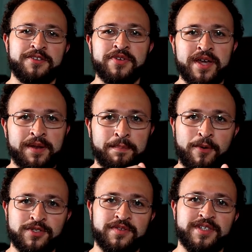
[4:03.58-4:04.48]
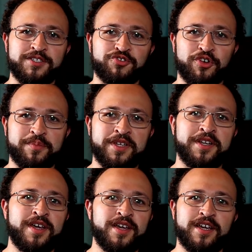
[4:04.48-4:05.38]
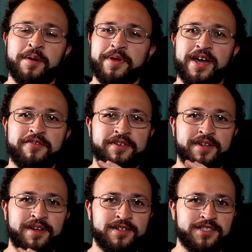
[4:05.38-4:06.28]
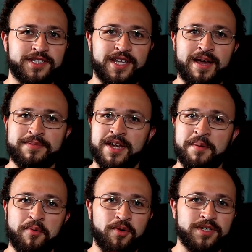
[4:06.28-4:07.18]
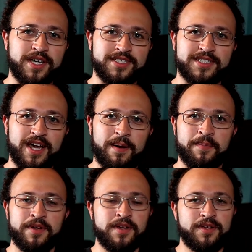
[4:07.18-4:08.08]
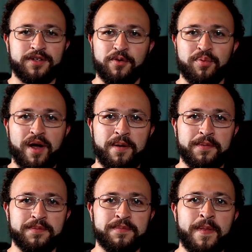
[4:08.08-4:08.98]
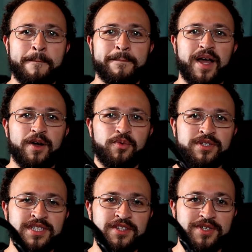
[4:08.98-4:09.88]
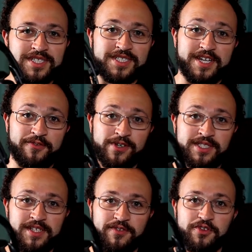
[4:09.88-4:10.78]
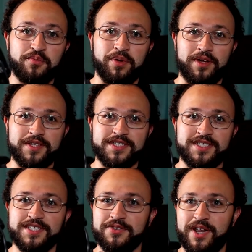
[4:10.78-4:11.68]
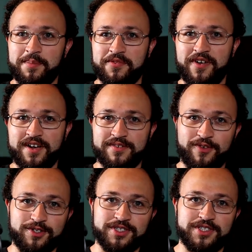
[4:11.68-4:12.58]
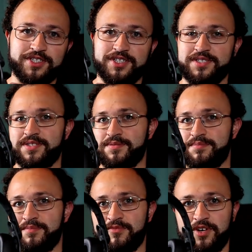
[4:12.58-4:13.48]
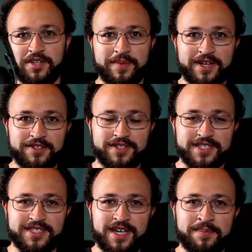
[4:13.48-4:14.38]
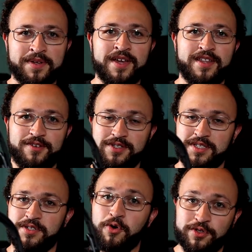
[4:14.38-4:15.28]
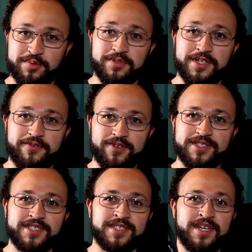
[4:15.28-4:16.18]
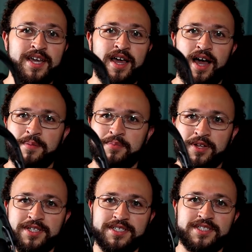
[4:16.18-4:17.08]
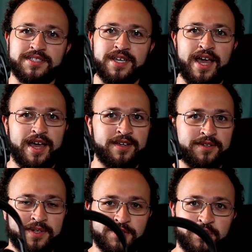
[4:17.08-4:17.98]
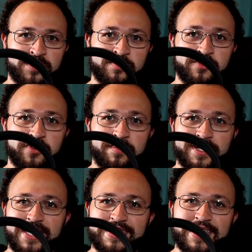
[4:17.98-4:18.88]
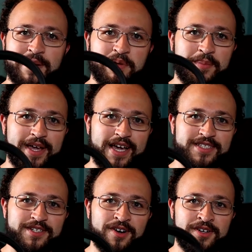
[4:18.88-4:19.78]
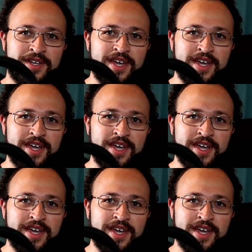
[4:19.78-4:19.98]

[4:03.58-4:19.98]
you get most of the enjoyment coming out of just a laptop or a desktop, no problem. I will say there is a difference if you do plug these into an amplifier versus just running them out of your desktop. There is a noticeable difference. I plug these when I switch between my desktop and my Asgard.